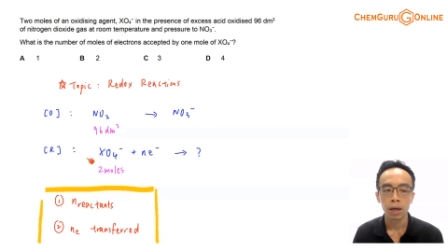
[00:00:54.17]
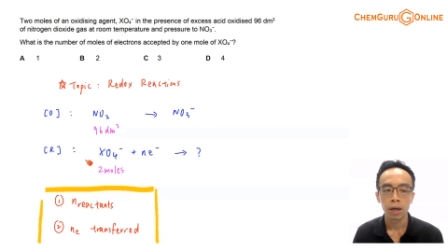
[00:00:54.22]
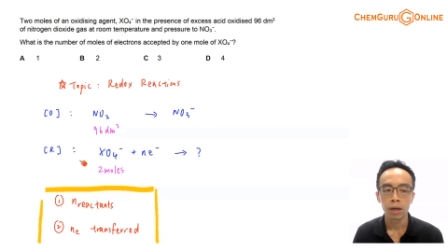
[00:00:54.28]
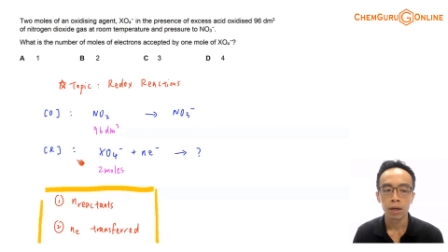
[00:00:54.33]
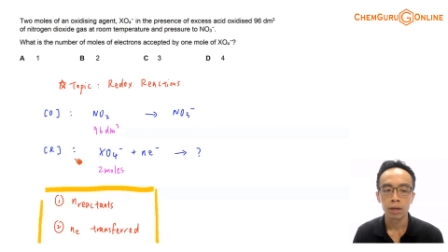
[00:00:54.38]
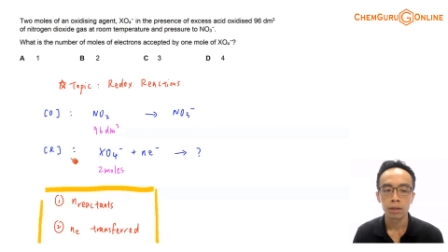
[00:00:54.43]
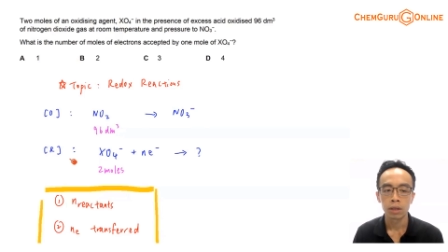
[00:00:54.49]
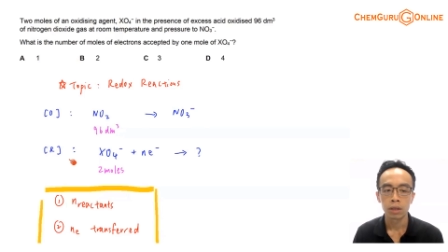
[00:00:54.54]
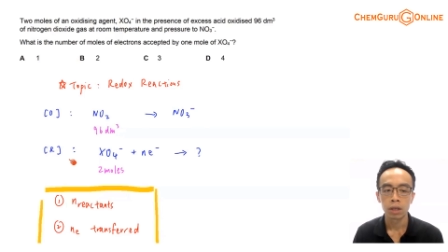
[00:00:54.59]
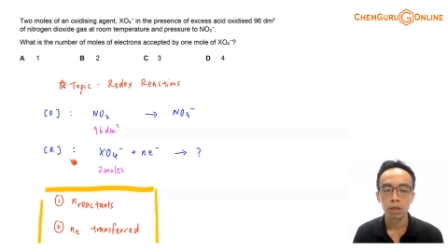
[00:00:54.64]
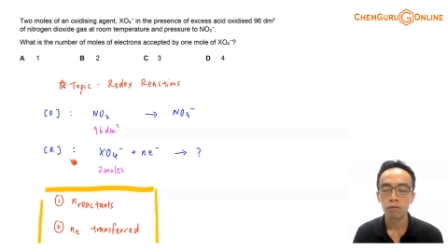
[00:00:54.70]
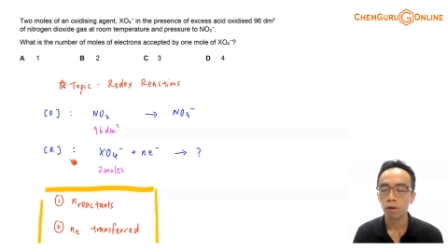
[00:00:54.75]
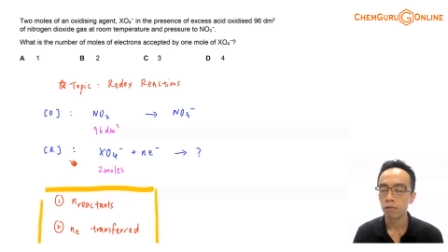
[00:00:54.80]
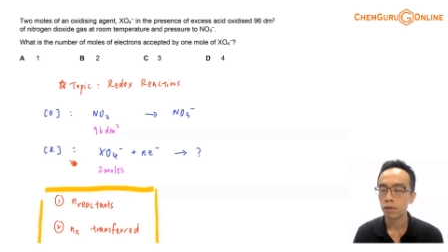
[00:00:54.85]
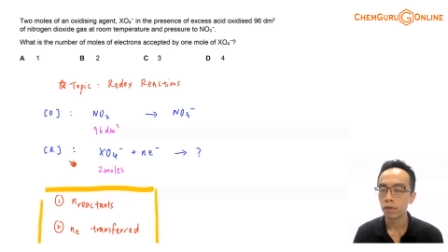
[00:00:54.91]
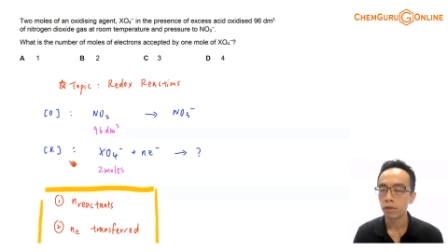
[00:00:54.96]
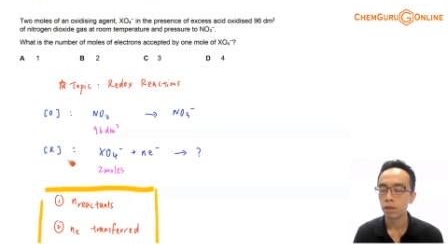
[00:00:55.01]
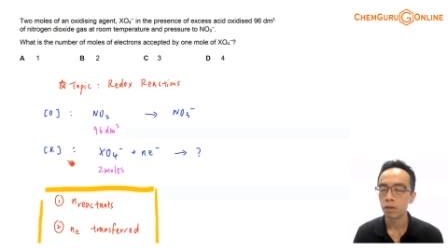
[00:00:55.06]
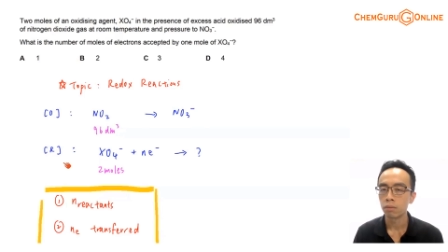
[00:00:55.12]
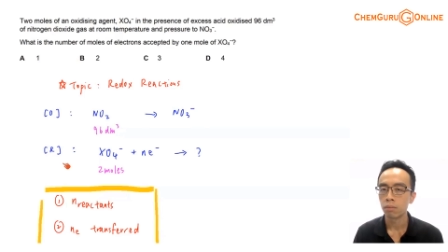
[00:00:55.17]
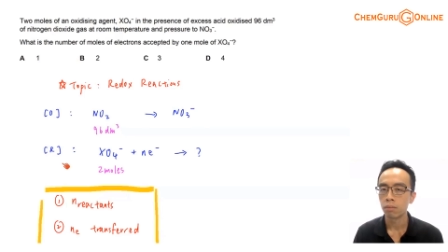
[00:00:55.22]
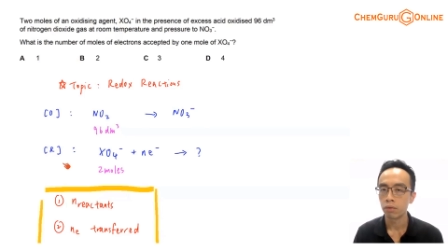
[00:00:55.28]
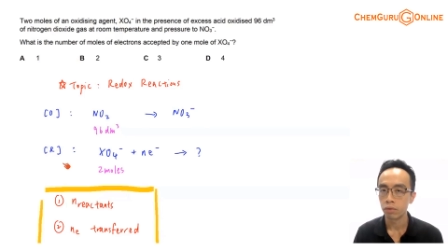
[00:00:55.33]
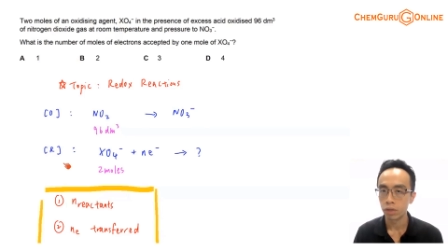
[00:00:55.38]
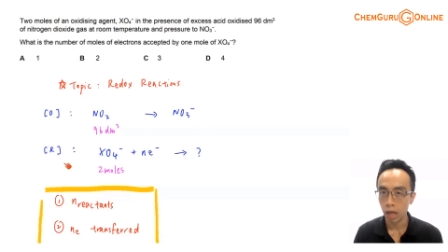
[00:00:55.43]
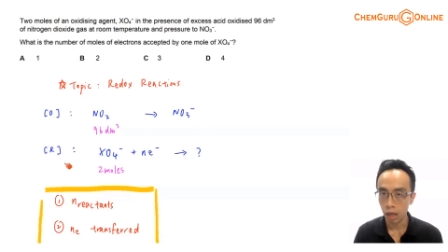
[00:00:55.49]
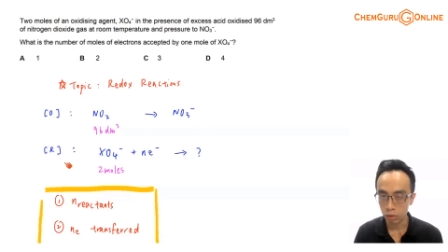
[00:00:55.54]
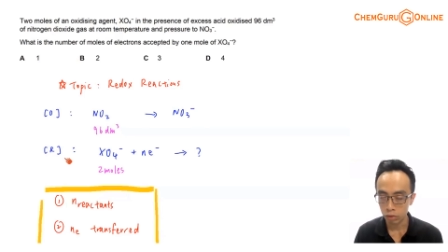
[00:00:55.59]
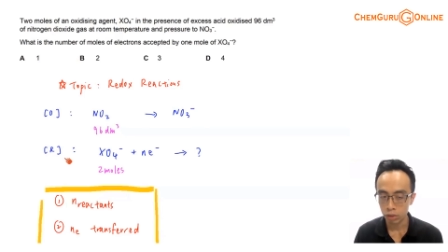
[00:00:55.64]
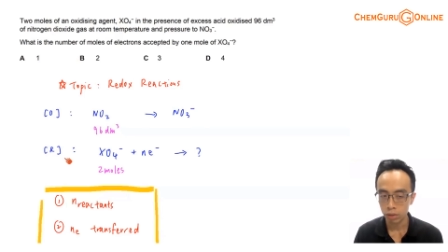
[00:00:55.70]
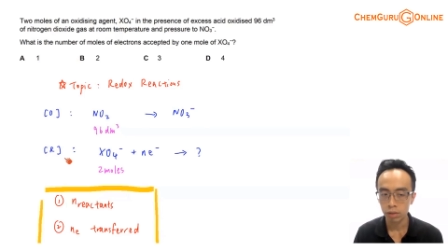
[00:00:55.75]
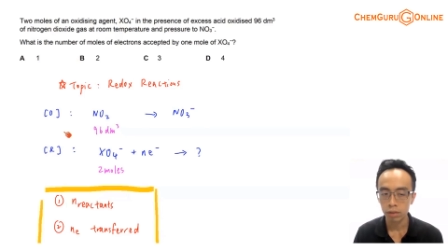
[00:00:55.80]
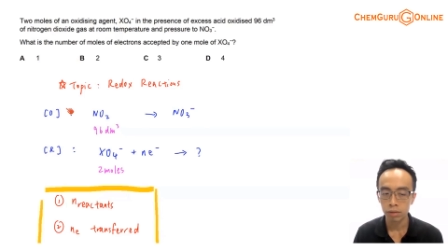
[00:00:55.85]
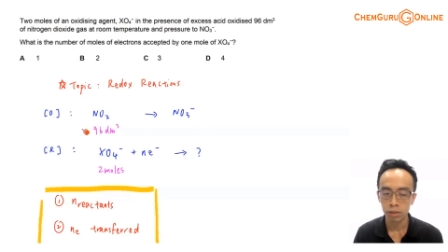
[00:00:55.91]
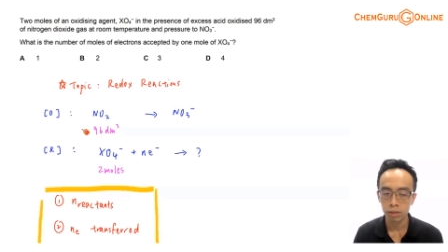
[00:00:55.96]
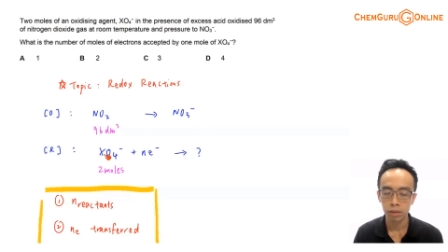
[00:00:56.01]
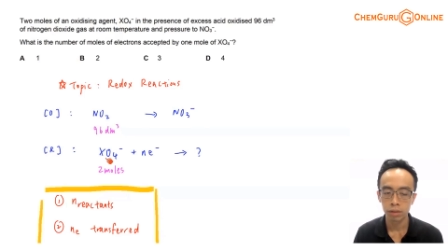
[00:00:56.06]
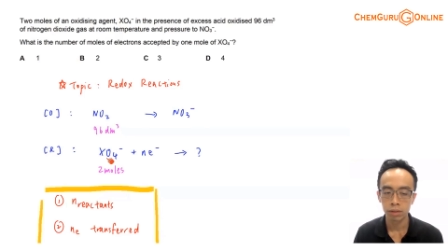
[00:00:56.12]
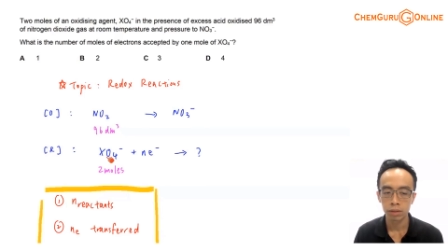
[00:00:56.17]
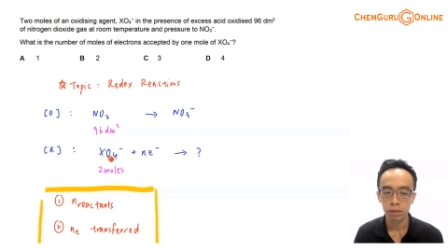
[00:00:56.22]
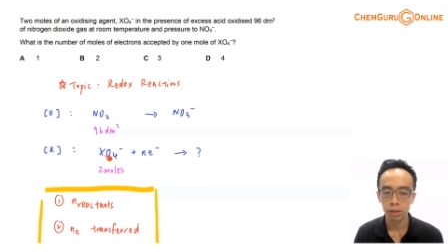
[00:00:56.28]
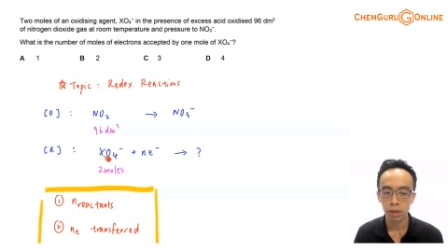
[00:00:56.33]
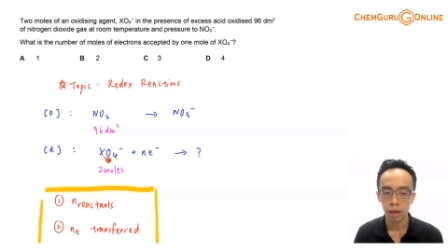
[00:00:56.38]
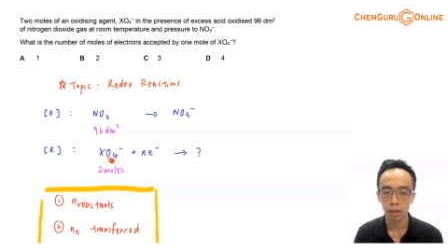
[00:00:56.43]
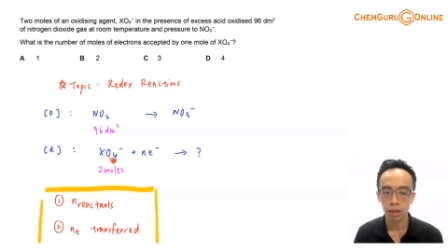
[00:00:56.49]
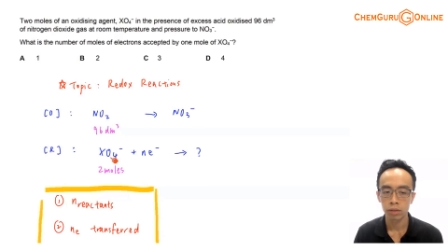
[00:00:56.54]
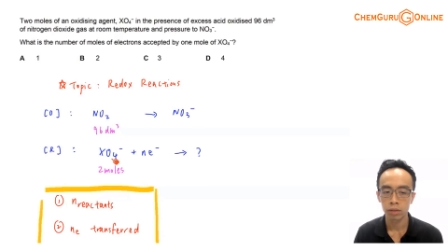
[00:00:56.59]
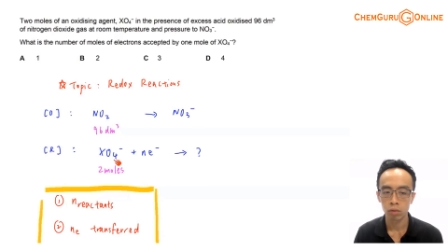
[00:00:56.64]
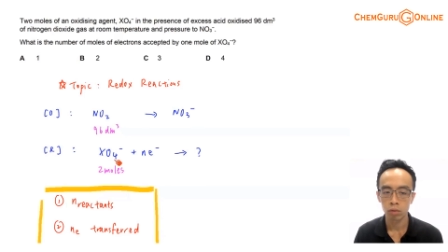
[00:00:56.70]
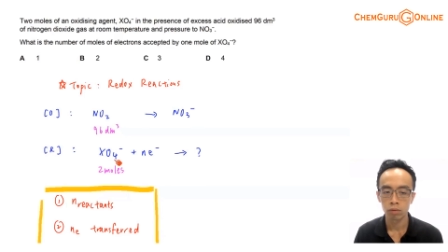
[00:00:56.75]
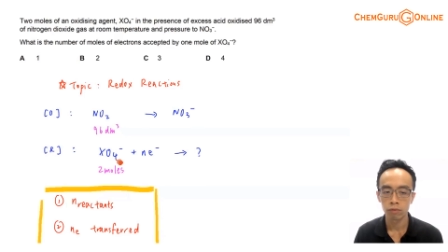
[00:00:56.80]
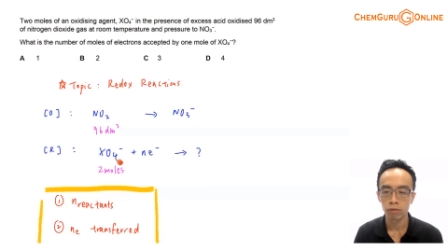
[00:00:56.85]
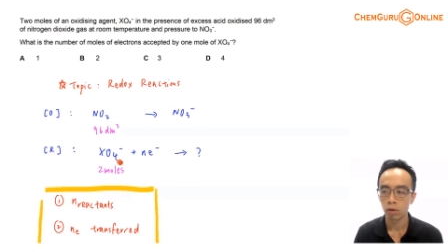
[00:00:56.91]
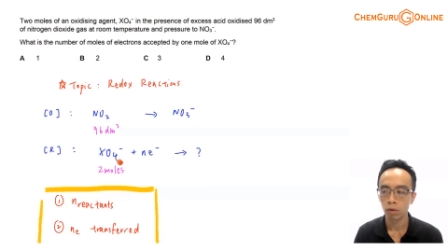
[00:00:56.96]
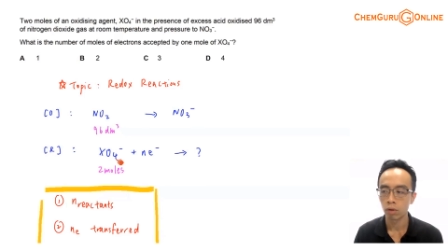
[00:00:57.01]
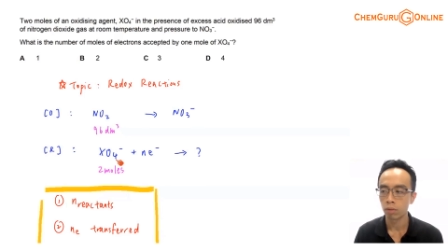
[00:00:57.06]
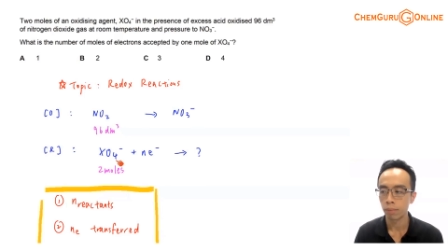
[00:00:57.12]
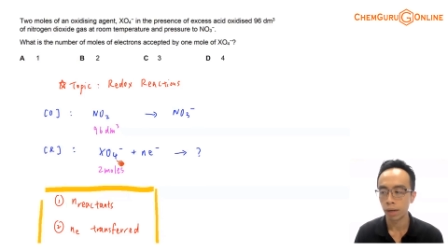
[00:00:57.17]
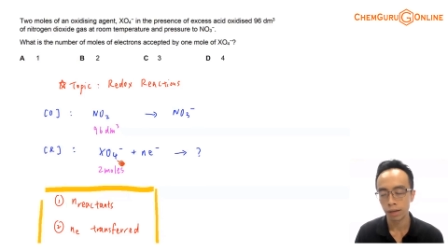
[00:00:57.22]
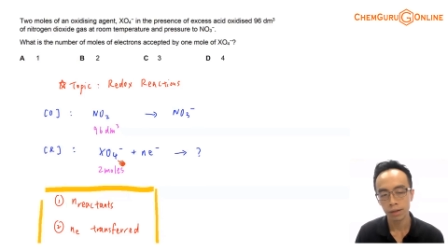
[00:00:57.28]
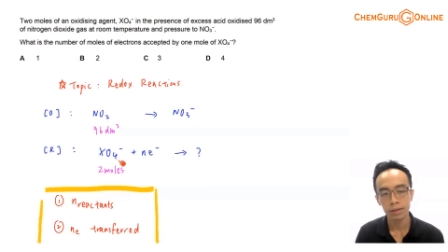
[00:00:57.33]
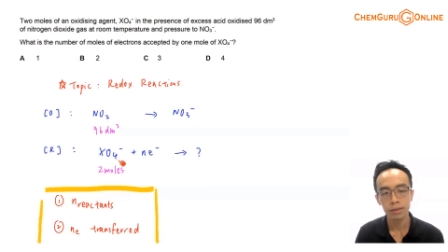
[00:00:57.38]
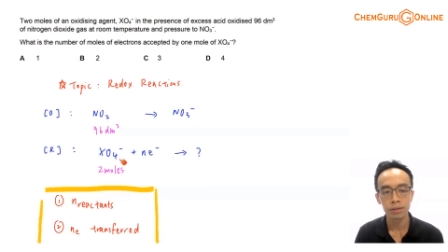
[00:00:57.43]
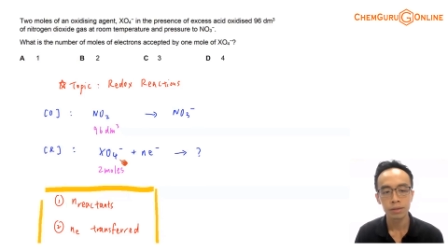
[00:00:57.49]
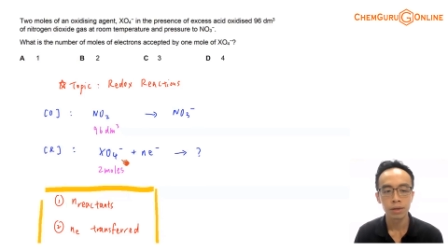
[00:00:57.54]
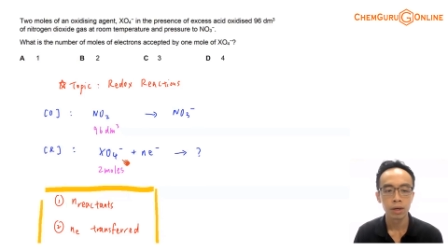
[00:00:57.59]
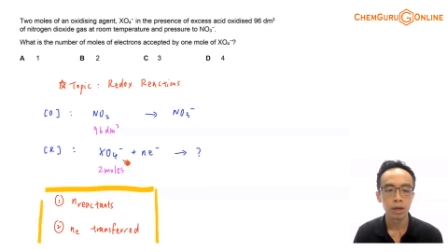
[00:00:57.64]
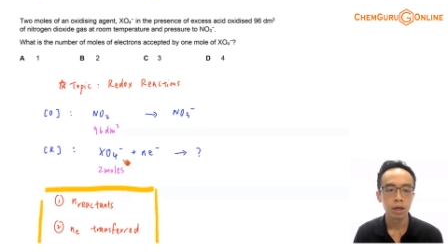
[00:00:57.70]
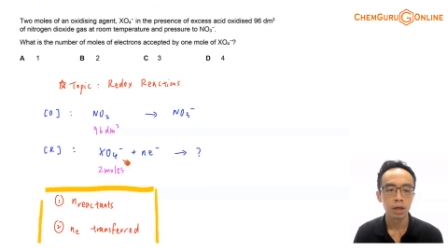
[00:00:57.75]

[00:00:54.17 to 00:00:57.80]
and involving my reduction, since XO4-,